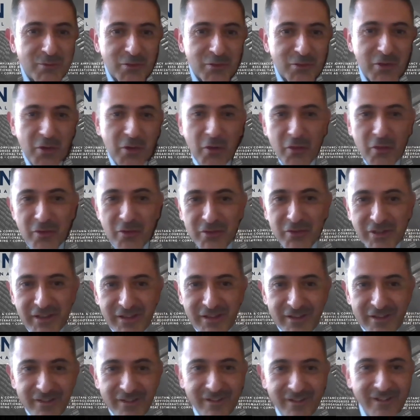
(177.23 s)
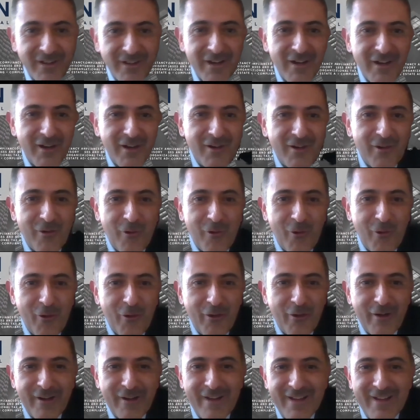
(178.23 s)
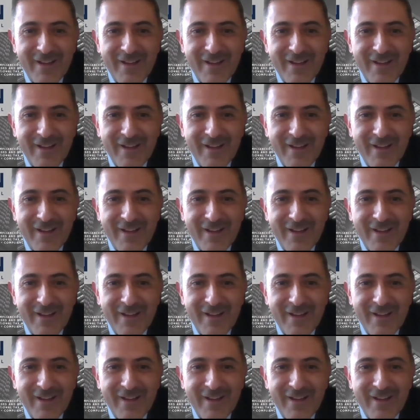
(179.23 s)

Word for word: to the other year, or